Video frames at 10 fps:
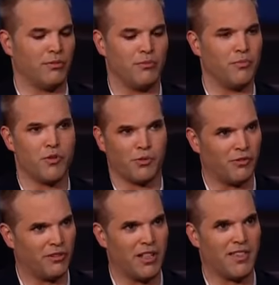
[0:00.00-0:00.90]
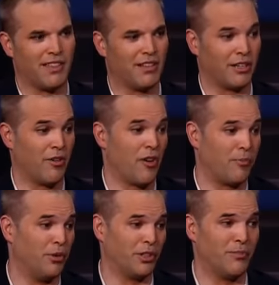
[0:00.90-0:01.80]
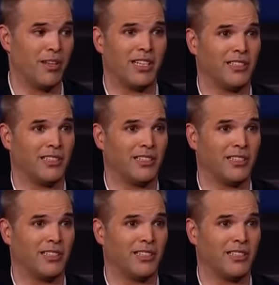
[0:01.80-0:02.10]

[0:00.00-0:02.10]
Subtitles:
mutual funds, and they're going to start pulling their money.